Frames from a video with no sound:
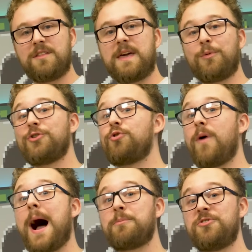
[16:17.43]
they were
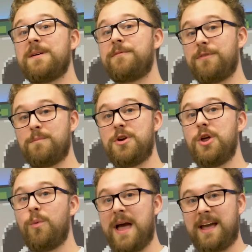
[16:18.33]
drop shipped from
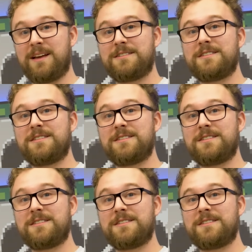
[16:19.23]
Newegg.